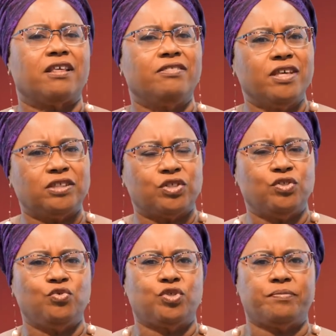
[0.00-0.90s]
this
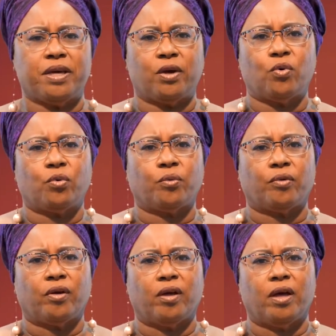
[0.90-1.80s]
new Tobago,
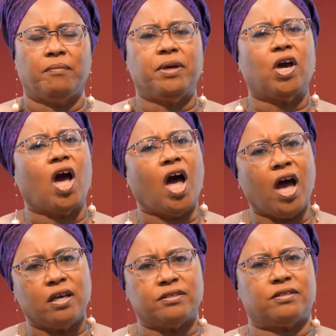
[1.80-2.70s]

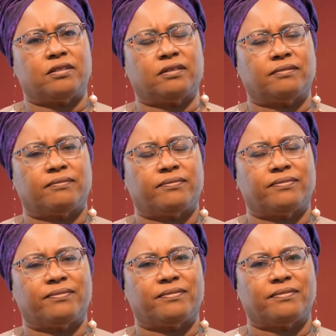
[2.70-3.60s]
because
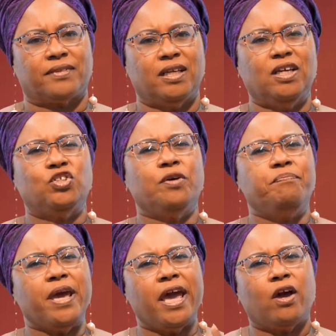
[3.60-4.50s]

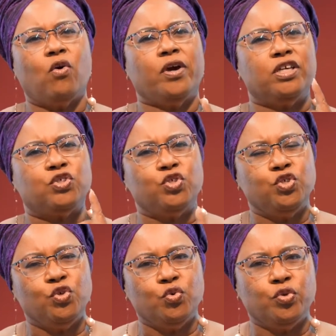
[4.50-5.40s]
Tobago is
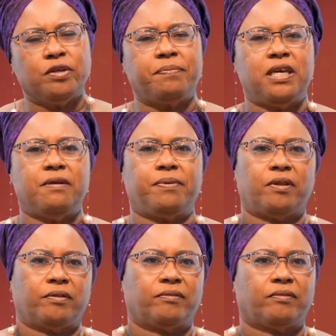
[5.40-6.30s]
you, the
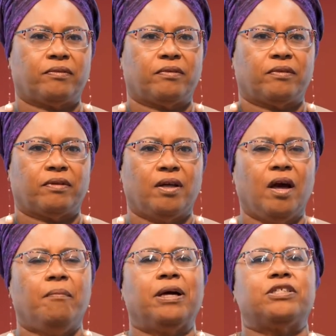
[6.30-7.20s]
people,
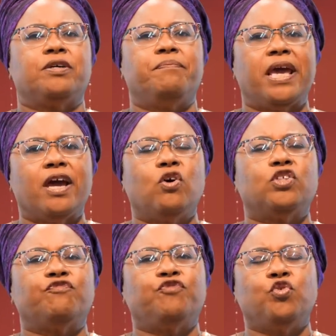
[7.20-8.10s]
but
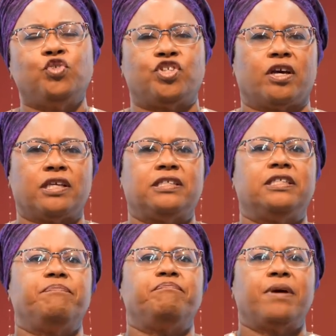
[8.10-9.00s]
Tobago's future is
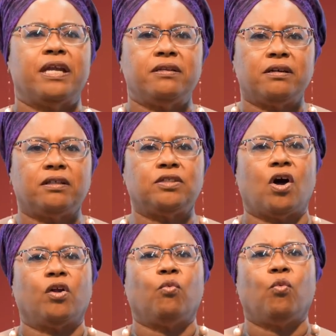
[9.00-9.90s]
dependent
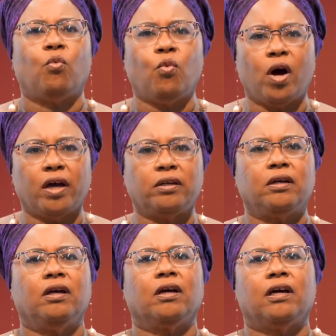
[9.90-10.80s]
on one
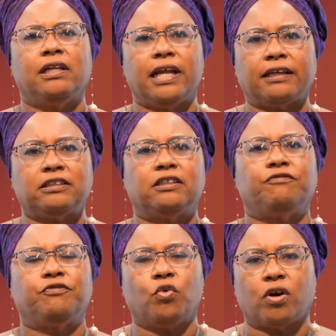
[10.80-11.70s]
collective
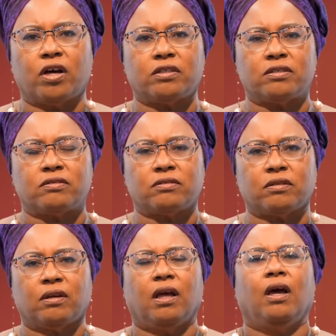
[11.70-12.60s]
focus,
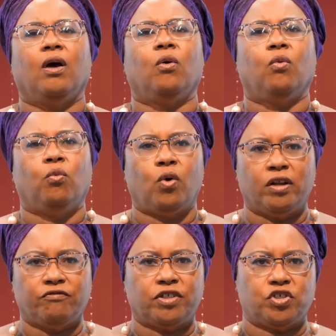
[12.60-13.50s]

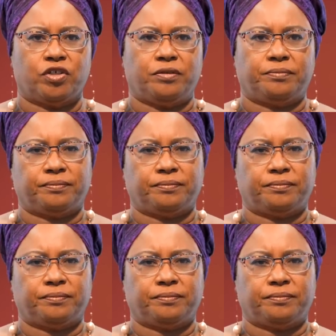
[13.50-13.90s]
one vision.